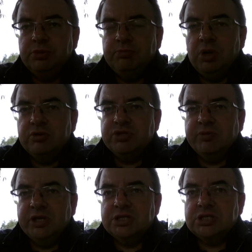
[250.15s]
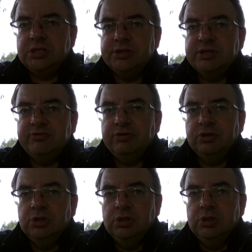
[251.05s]
been part of something exclusive,
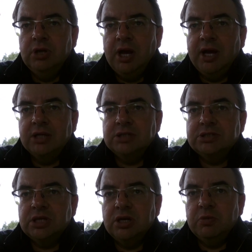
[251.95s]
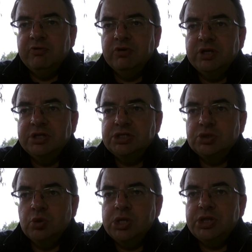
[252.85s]
and uh, we really
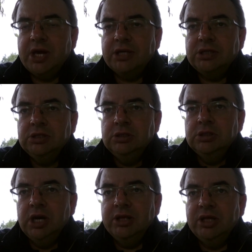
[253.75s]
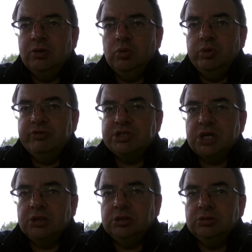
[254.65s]
enjoyed that. And then all of a
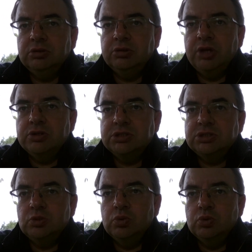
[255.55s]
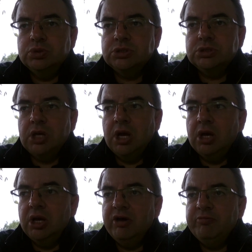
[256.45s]
sudden those doors
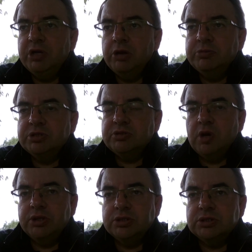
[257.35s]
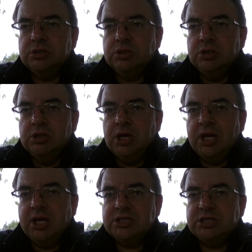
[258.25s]
uh, have been opened up to others.
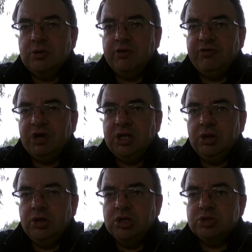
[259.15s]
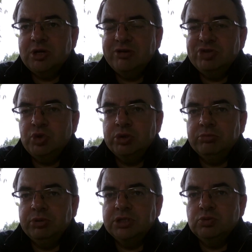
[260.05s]
And actually, quite frankly, our noses are out of
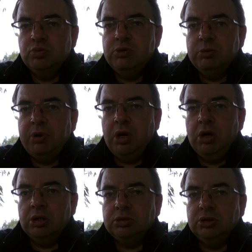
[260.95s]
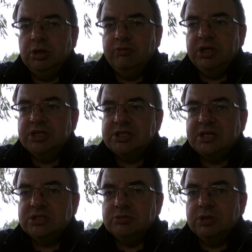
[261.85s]
joint, because we were part of the inner
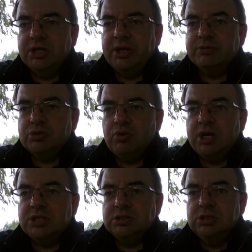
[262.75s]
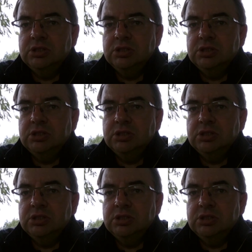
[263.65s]
sanctum, and that was great.